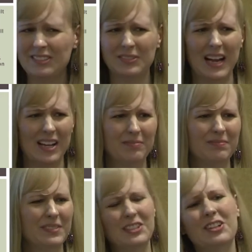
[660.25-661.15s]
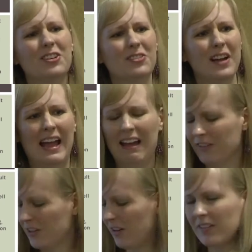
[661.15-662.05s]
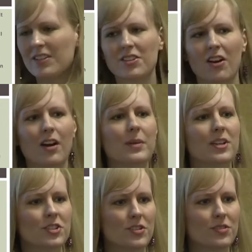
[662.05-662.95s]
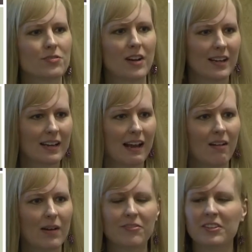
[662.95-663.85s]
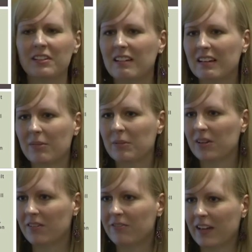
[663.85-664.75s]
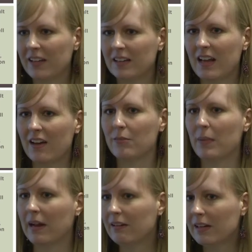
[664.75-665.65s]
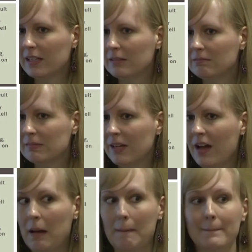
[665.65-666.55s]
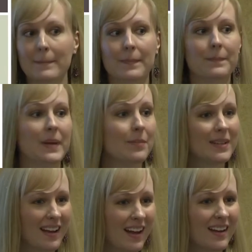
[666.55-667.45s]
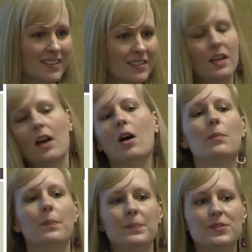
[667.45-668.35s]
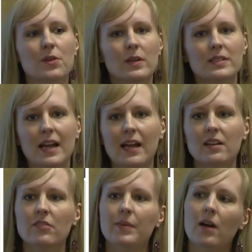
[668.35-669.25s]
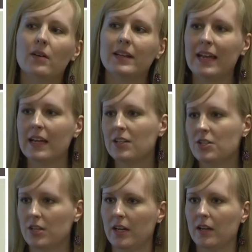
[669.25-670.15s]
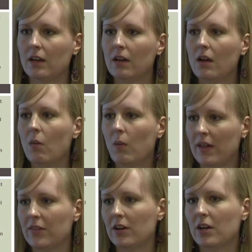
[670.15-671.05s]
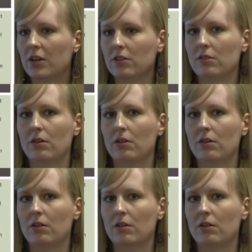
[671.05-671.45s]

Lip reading: oh, I'm, having all this arm issues right now. I feel like I'm gonna faint and have a migraine? Maybe not. So it's kind of about gauging whether,